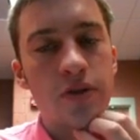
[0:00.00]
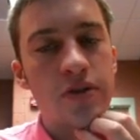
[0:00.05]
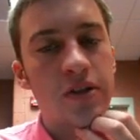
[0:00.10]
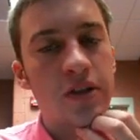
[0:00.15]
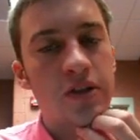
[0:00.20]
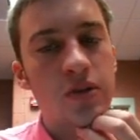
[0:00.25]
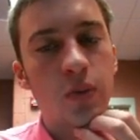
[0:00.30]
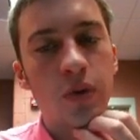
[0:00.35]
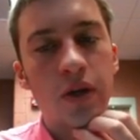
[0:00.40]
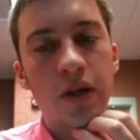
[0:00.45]

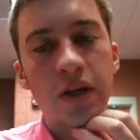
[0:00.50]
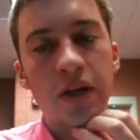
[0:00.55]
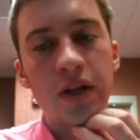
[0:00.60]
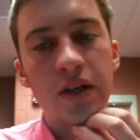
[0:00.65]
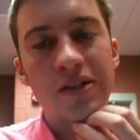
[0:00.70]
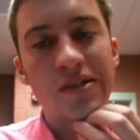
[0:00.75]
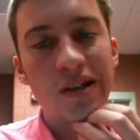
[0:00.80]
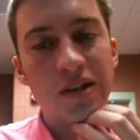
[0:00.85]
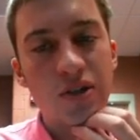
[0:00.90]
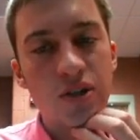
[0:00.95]
six one eight
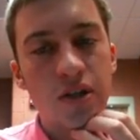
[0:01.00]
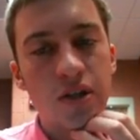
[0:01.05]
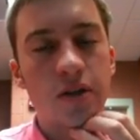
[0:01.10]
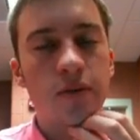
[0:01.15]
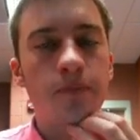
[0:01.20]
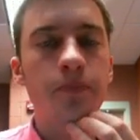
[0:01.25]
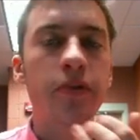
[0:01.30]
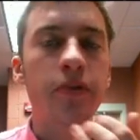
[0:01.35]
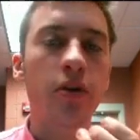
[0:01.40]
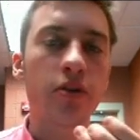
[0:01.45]

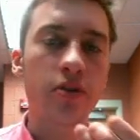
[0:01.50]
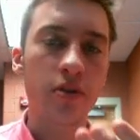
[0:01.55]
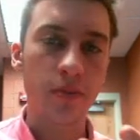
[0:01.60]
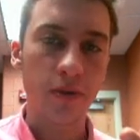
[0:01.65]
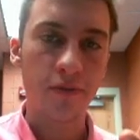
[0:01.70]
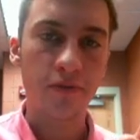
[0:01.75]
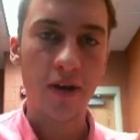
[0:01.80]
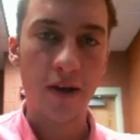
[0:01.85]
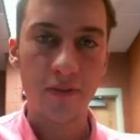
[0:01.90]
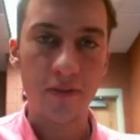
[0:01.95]
extension, goes up to
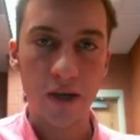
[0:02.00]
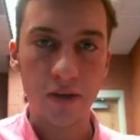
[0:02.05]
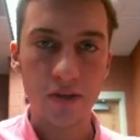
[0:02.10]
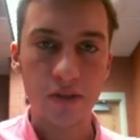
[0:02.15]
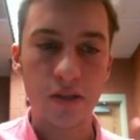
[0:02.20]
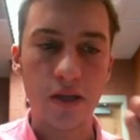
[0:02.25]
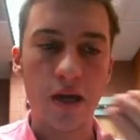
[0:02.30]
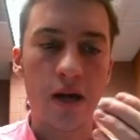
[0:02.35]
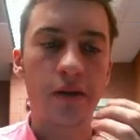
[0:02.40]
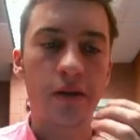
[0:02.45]
five thousand
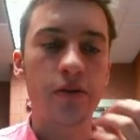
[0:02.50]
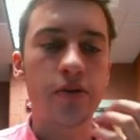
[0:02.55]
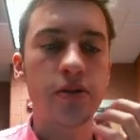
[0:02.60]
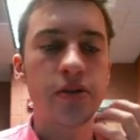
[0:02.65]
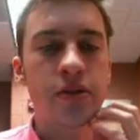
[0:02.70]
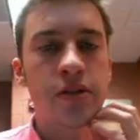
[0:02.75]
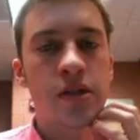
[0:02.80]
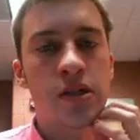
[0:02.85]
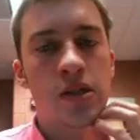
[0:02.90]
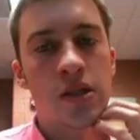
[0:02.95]

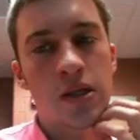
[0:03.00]
dollars.